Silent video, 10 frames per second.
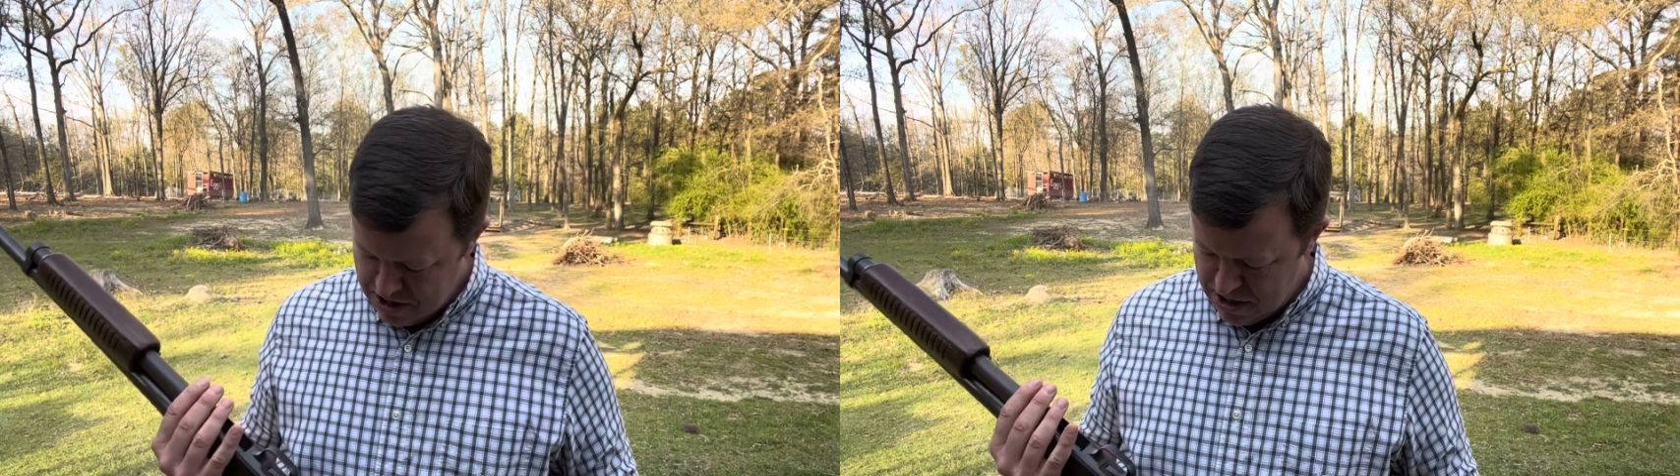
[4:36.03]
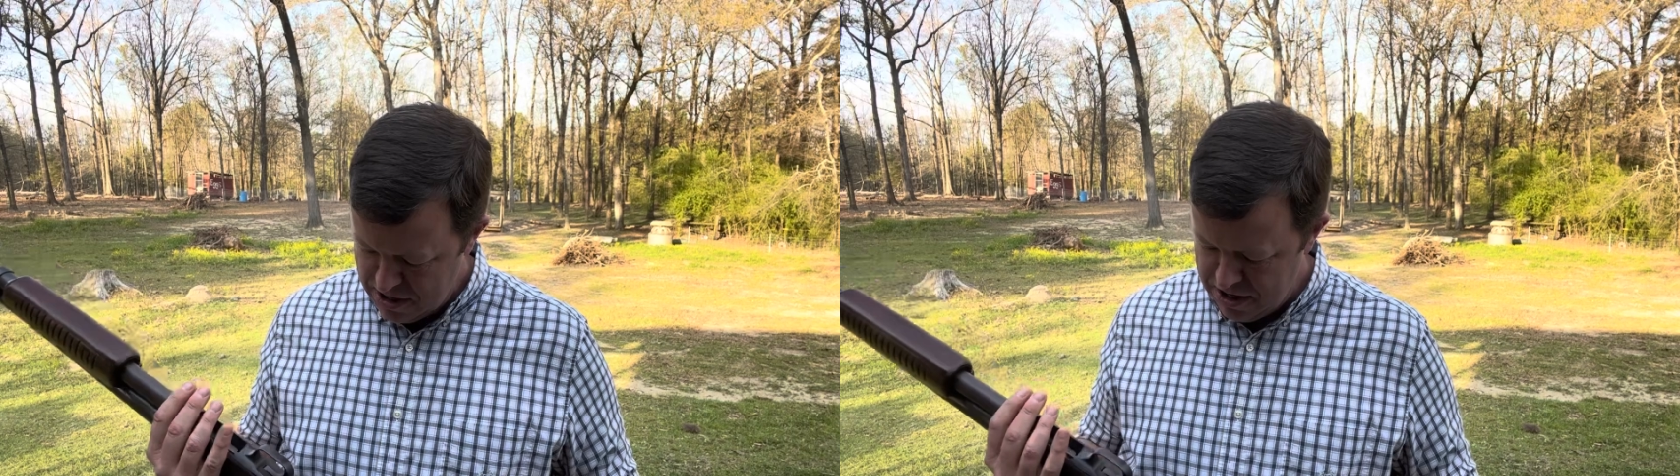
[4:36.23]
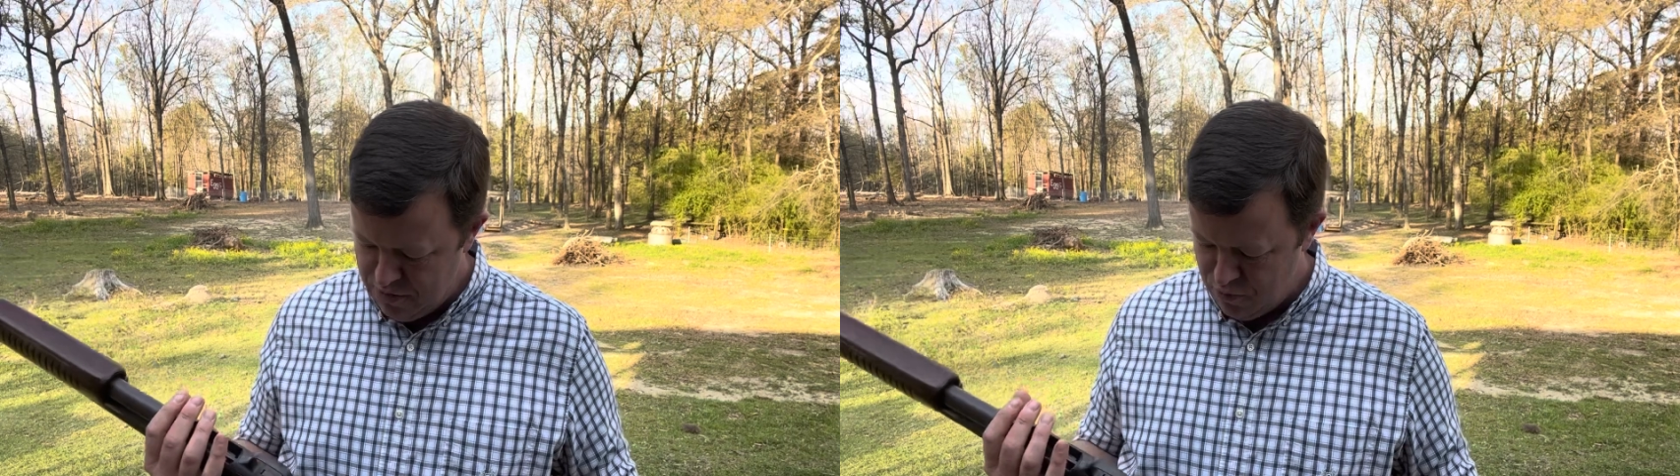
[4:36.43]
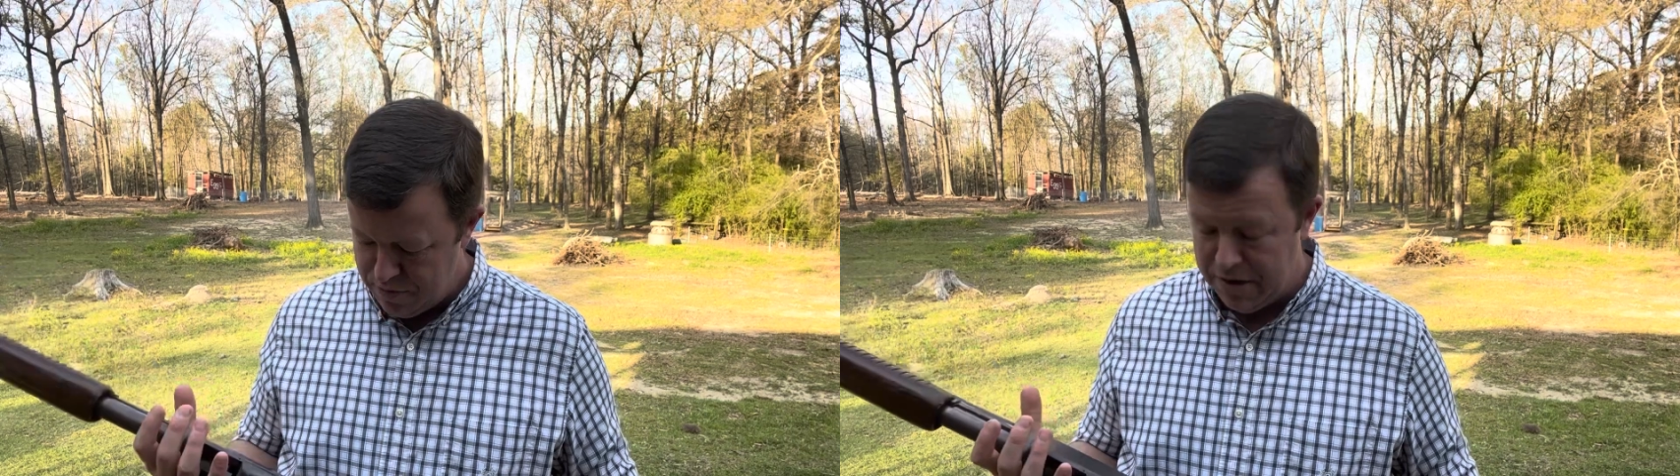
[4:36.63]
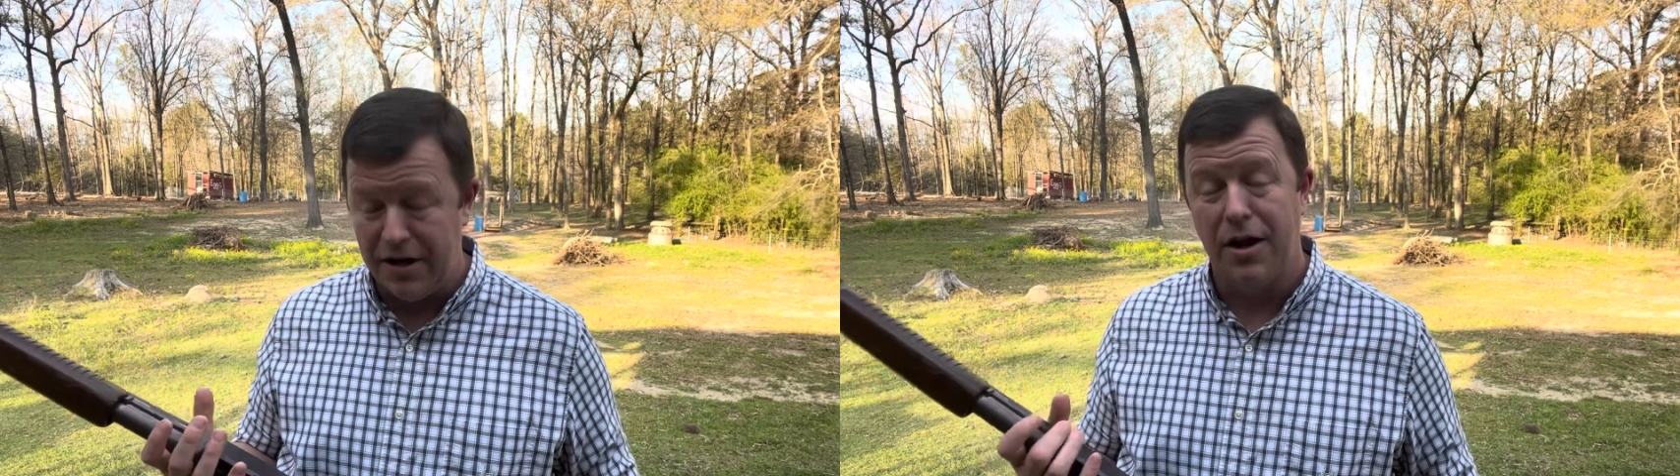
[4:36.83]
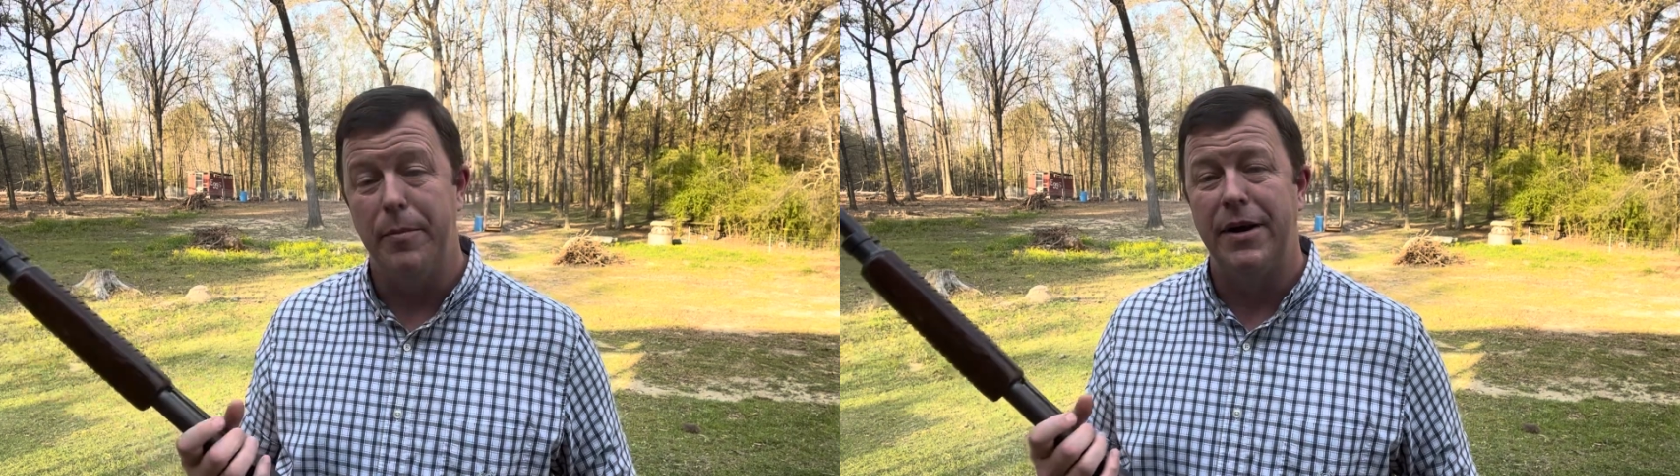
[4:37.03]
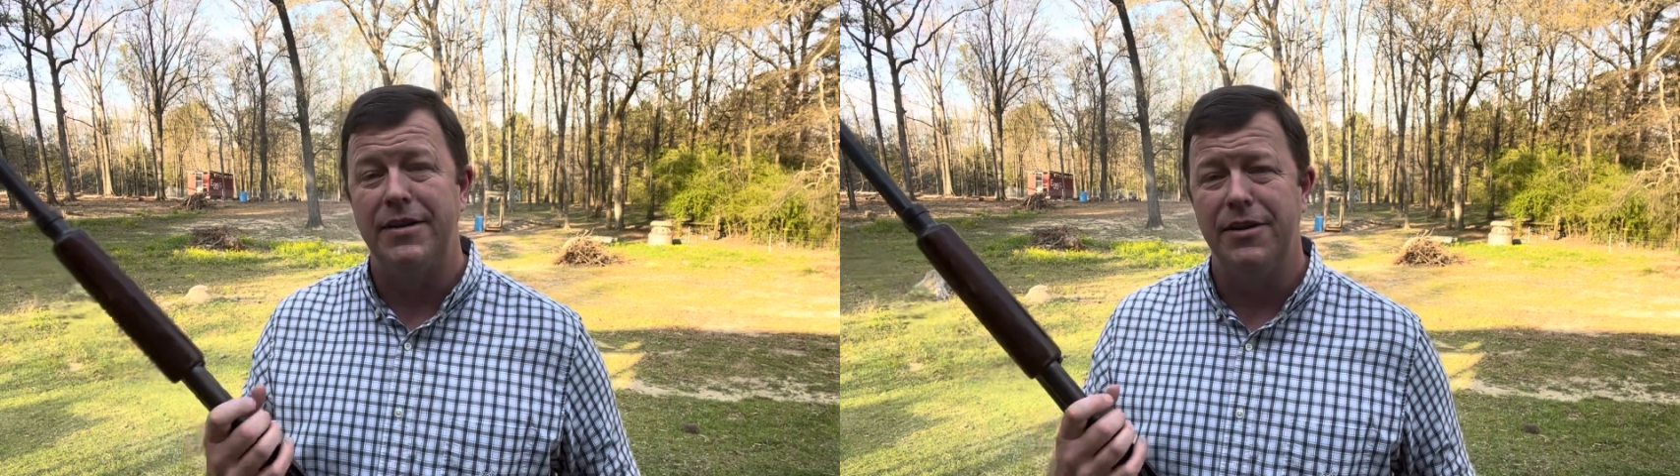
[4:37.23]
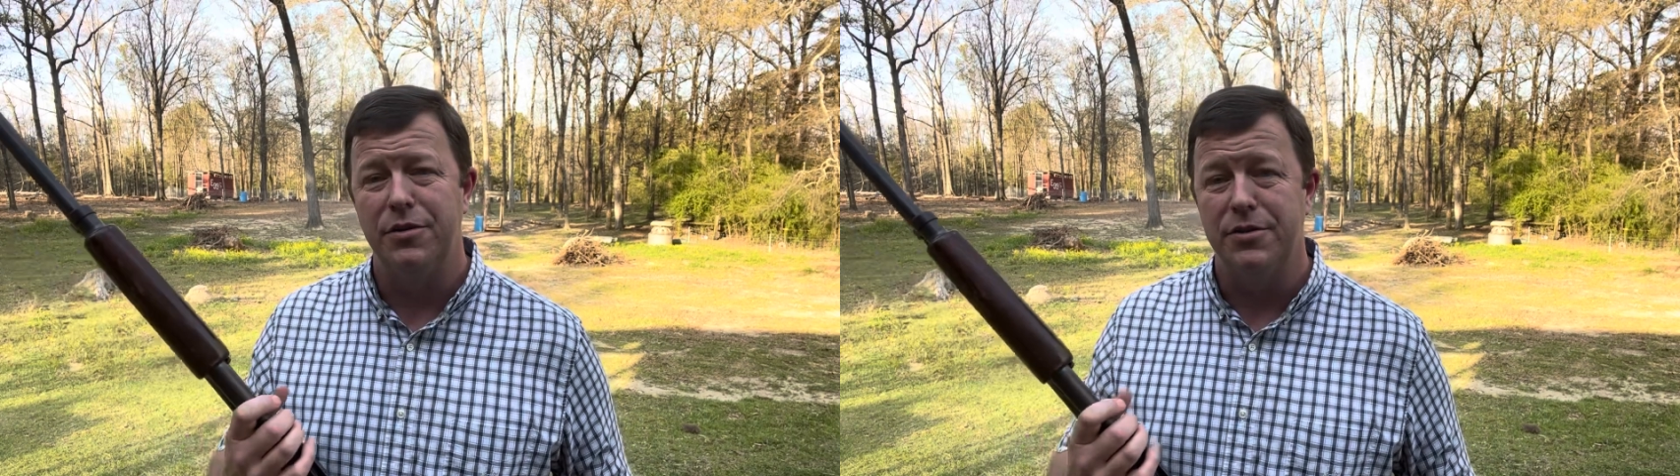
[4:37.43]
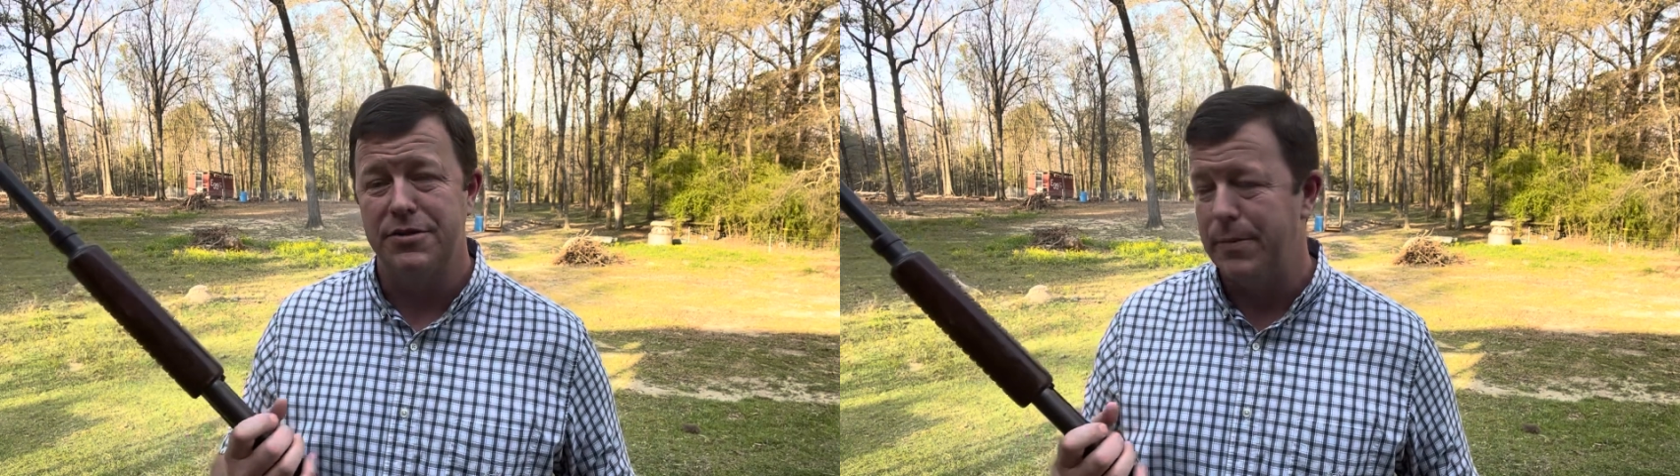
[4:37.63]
He wanted me to cut my teeth on this